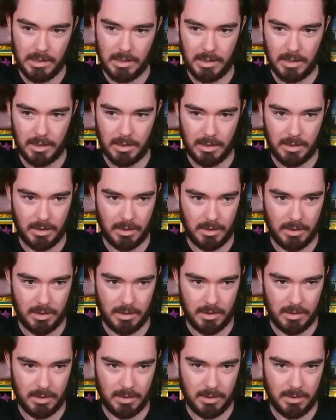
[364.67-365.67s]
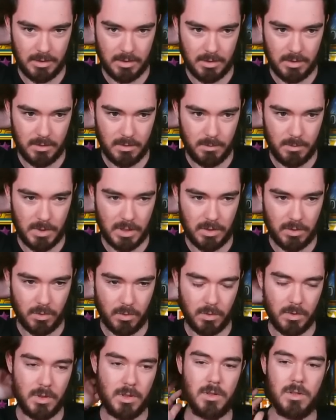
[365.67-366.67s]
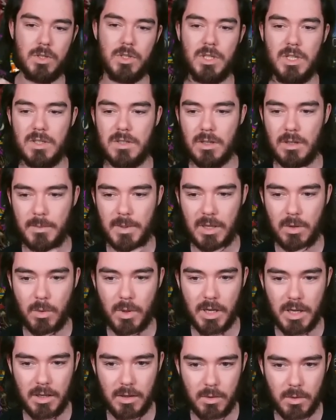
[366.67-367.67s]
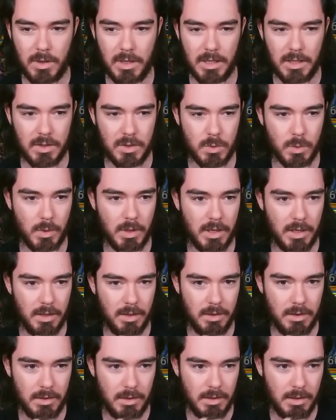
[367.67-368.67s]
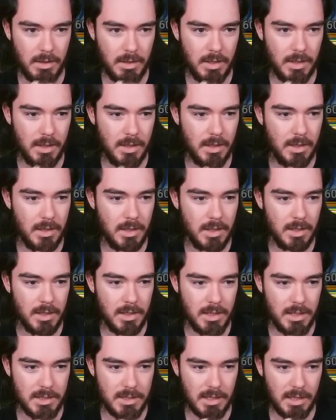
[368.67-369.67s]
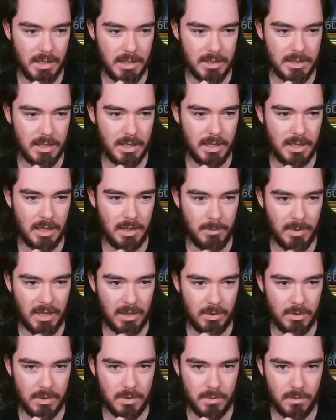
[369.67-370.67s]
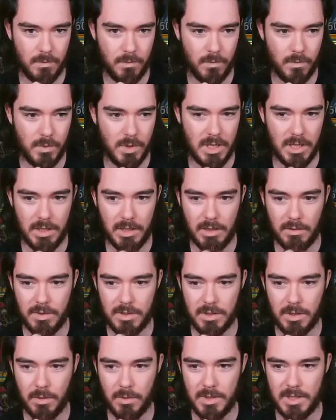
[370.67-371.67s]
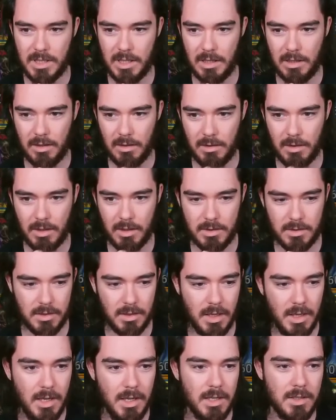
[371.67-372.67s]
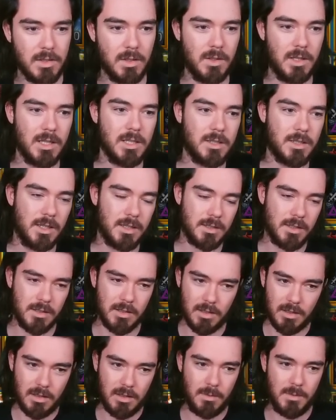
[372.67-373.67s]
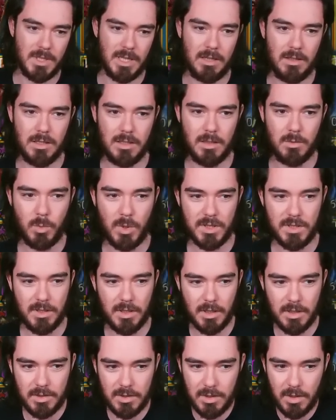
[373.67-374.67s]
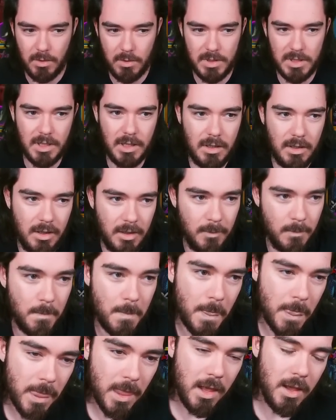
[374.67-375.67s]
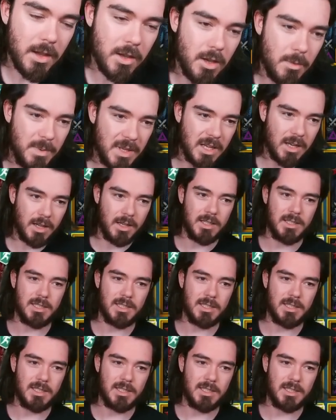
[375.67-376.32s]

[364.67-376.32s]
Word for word: Uh, she's going to be quite annoying as well. Let's take let's take him out. He could have Stone Skin on lots. So this this is going to come down to what's he got Stone Skin on. Could be kind of